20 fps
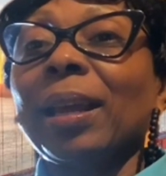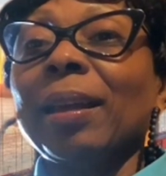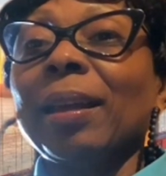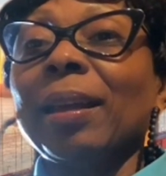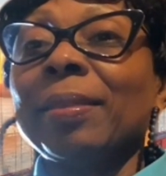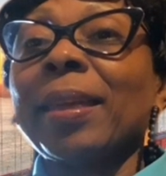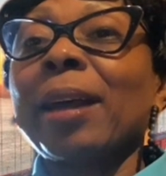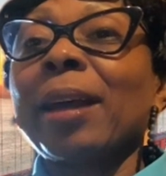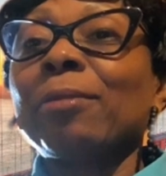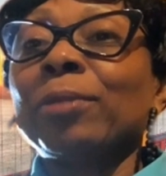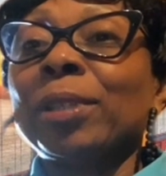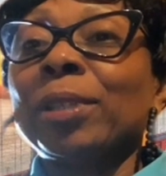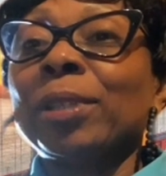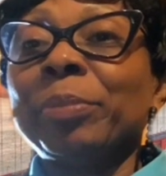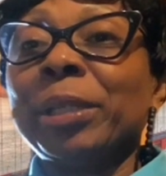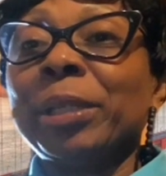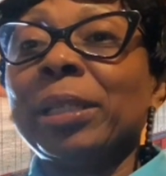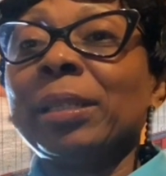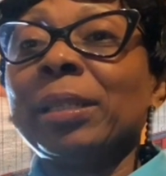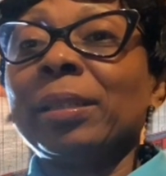And that was
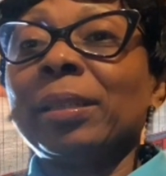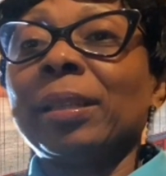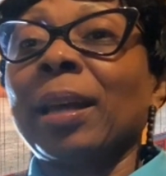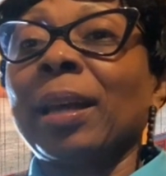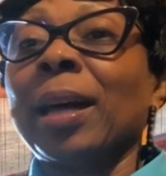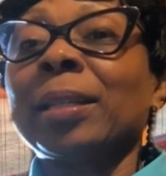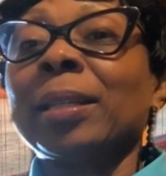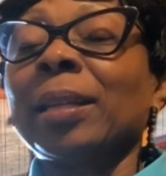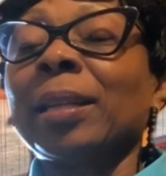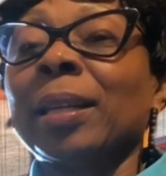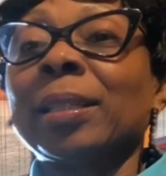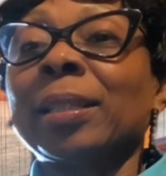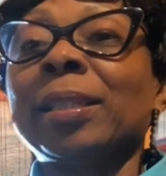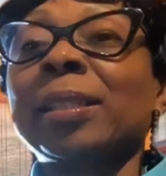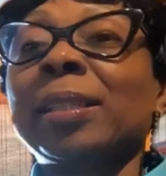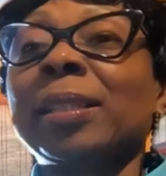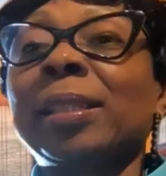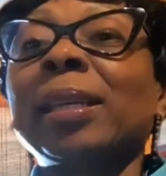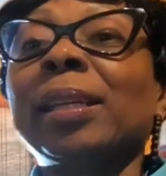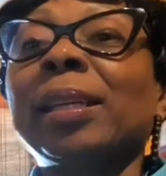me. I
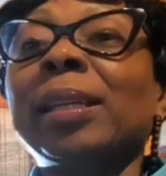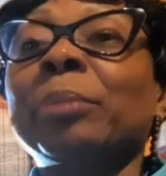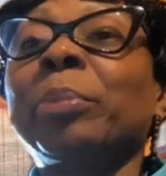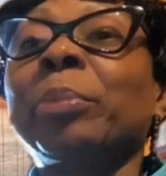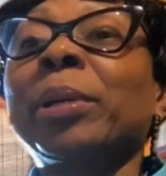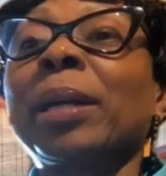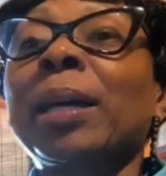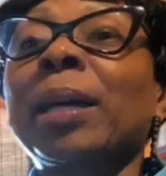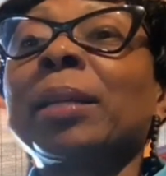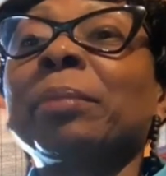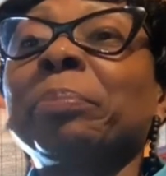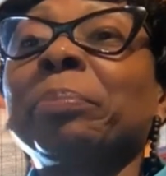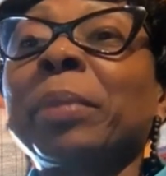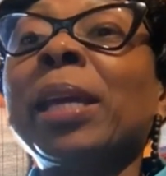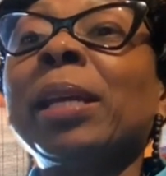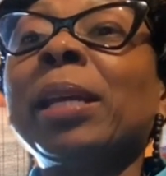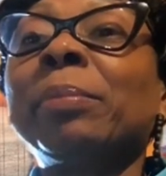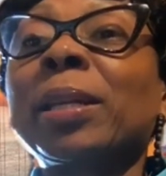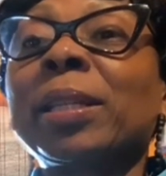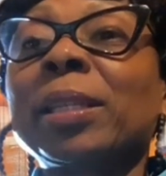just didn't, but I
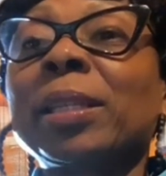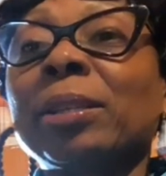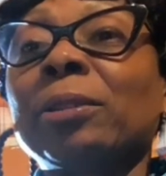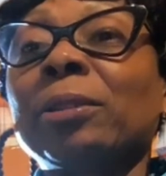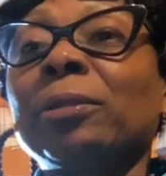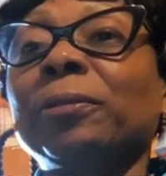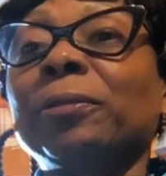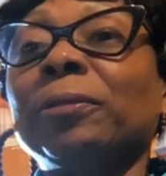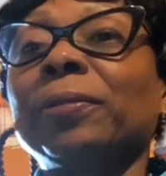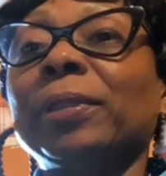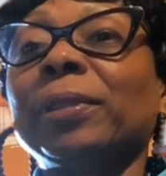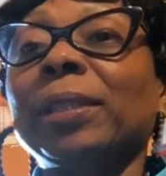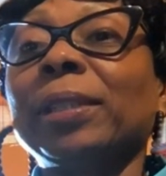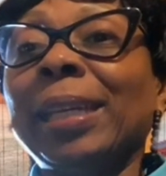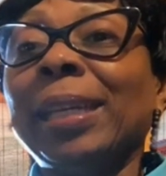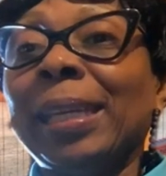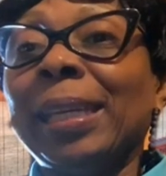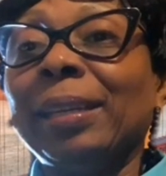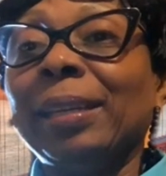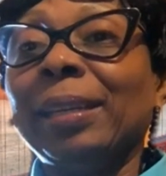made myself
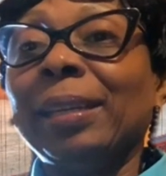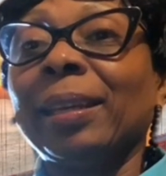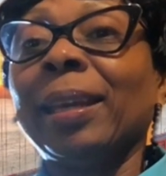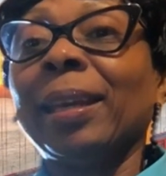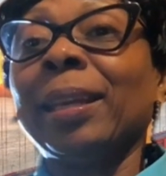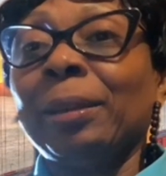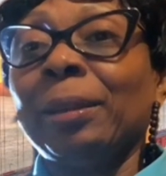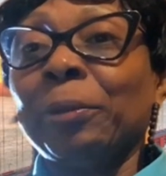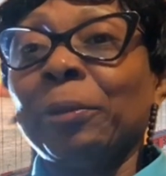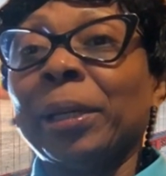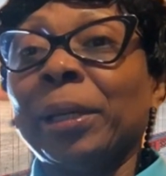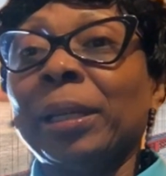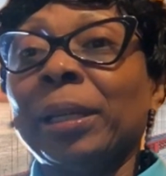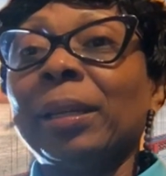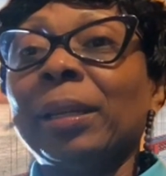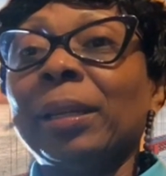eat anyway.